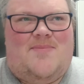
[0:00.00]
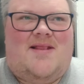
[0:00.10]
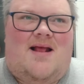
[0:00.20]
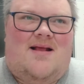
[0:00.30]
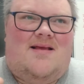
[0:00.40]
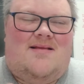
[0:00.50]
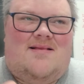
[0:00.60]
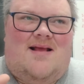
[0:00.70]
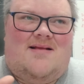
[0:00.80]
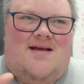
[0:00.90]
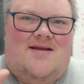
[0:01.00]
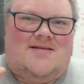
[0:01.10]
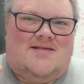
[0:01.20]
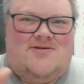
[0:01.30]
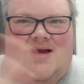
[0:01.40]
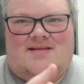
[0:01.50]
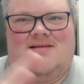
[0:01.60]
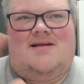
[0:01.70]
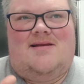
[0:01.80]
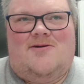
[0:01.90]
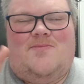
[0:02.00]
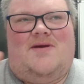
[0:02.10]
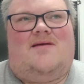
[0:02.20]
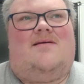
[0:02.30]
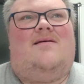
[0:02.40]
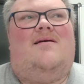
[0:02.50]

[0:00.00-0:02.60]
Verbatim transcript: But that kind of detracted a little bit,